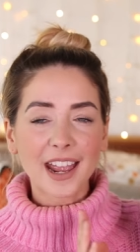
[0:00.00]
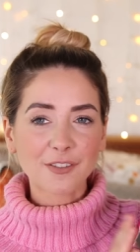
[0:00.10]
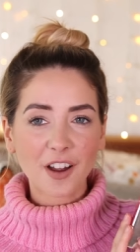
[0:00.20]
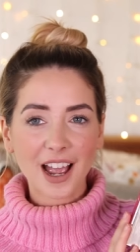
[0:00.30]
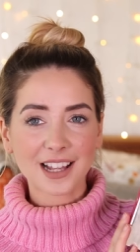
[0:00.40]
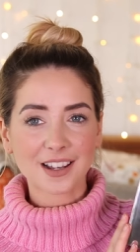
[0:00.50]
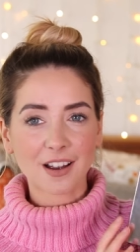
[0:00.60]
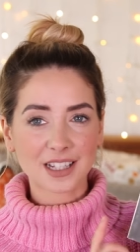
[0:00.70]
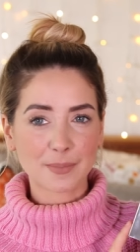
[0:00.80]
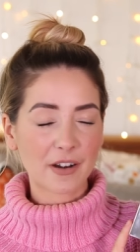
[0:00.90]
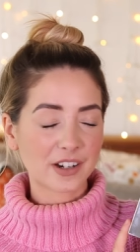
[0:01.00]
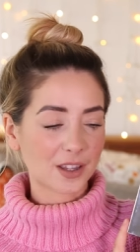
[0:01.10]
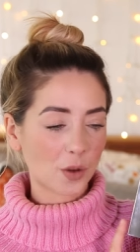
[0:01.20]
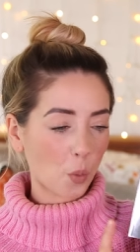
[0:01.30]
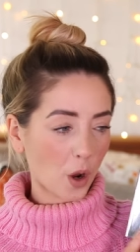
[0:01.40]
If I had to ask
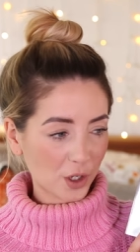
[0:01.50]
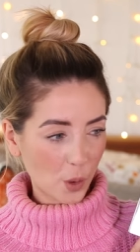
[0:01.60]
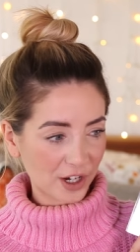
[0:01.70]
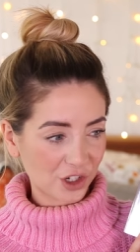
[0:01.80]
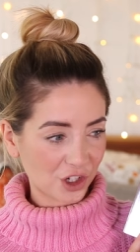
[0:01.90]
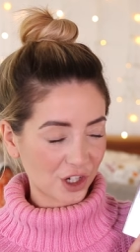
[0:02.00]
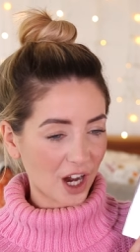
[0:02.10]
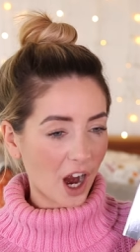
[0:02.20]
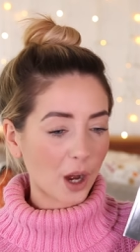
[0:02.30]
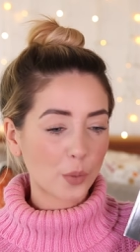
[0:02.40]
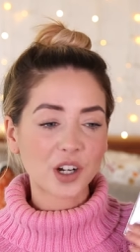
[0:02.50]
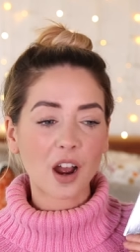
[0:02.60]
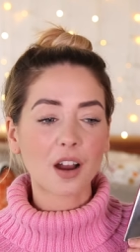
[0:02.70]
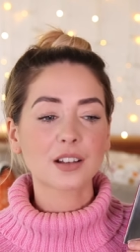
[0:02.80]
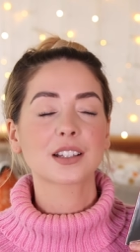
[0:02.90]
Meredith one question, I would
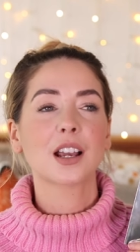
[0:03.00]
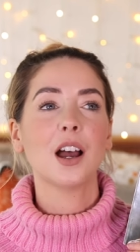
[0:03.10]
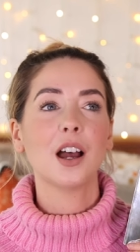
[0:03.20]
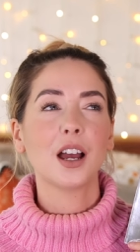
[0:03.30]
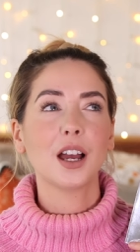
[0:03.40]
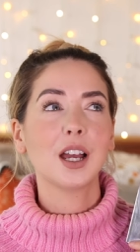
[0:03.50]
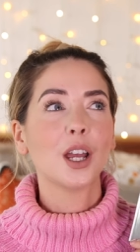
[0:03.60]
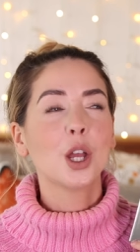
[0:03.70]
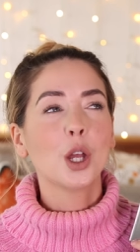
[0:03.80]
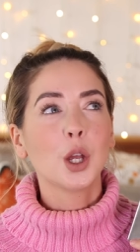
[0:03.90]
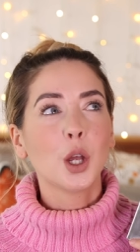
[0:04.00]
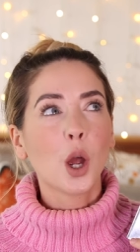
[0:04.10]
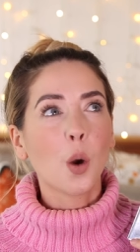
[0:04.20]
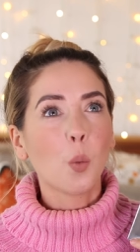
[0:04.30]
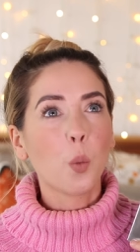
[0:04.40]
ask her
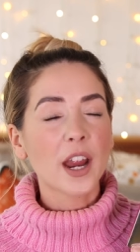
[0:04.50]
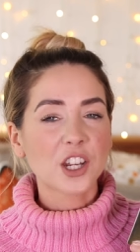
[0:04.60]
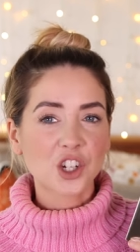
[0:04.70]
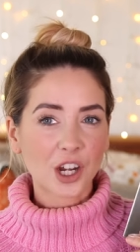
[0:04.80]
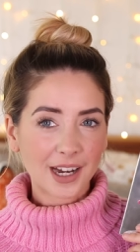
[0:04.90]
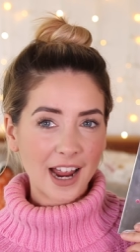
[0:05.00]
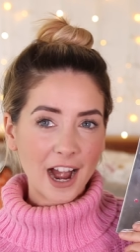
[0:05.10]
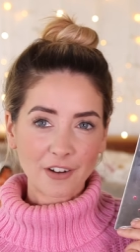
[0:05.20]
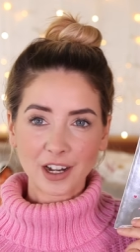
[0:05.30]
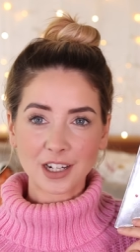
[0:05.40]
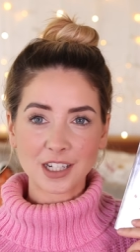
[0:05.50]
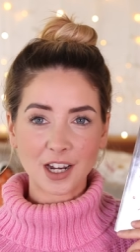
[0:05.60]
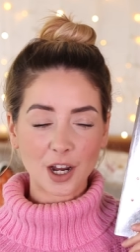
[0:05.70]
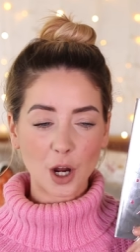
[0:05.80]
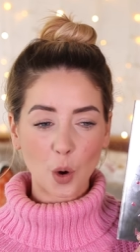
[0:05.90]
which
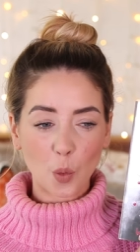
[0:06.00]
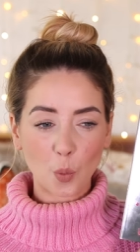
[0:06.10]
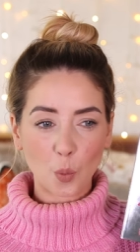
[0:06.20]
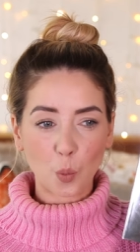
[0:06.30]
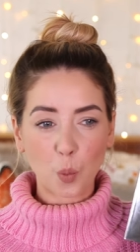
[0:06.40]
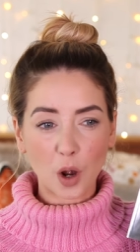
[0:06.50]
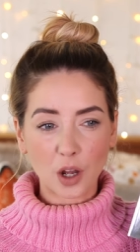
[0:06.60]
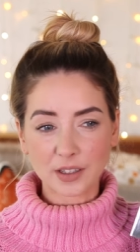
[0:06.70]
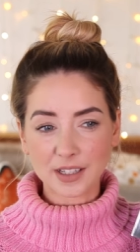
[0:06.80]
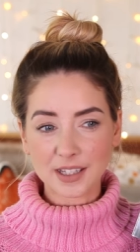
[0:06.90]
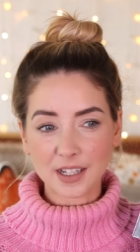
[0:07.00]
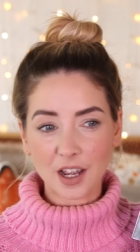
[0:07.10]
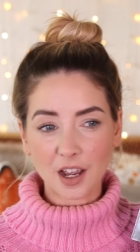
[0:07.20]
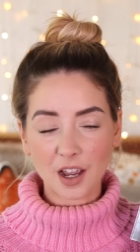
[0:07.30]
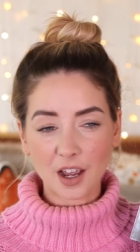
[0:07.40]
character was
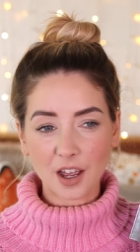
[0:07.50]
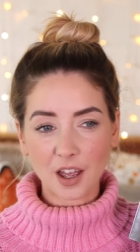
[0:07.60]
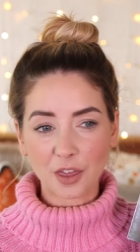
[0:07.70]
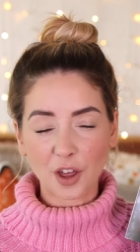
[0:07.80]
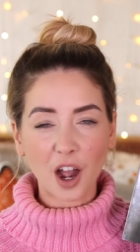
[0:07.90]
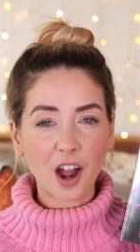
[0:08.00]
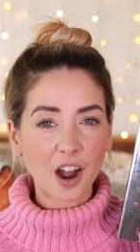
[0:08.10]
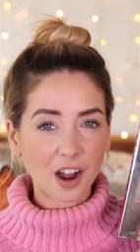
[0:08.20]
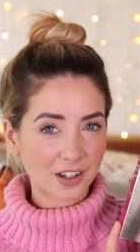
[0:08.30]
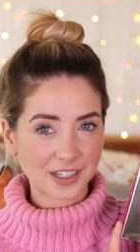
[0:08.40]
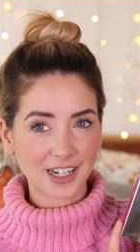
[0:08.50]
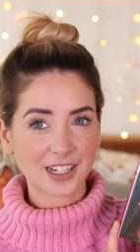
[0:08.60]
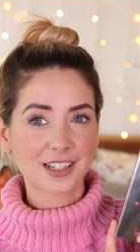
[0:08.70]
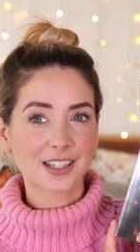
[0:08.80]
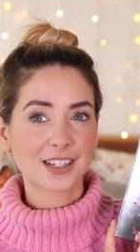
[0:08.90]
the
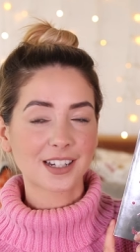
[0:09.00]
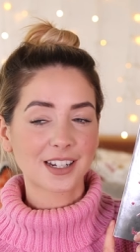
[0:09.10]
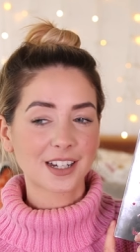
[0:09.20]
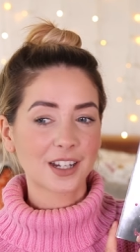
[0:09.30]
hardest